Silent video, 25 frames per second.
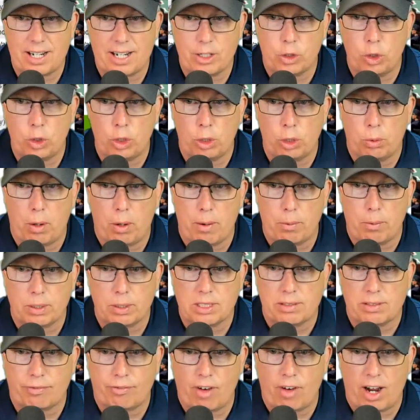night, two to one
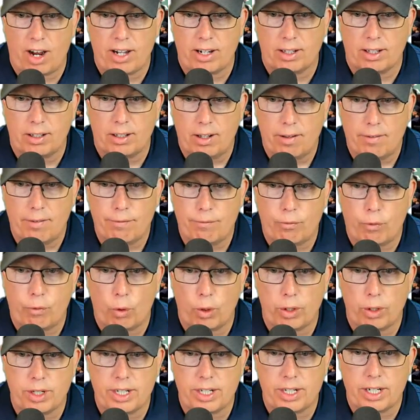was the final
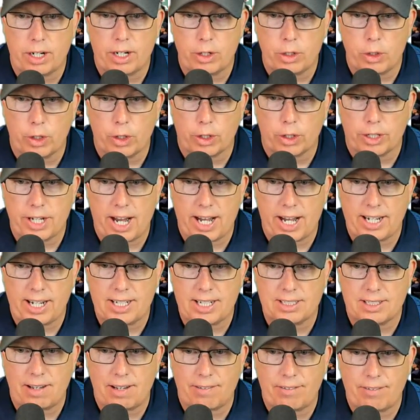for the New York
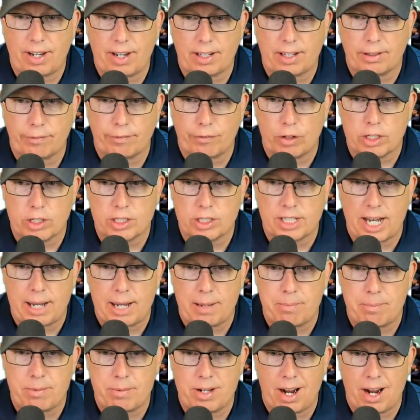Yankees. They've taken the first
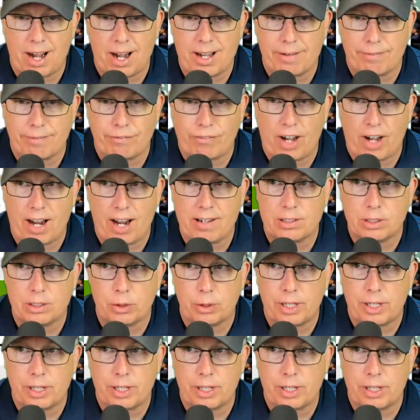game nine to five, so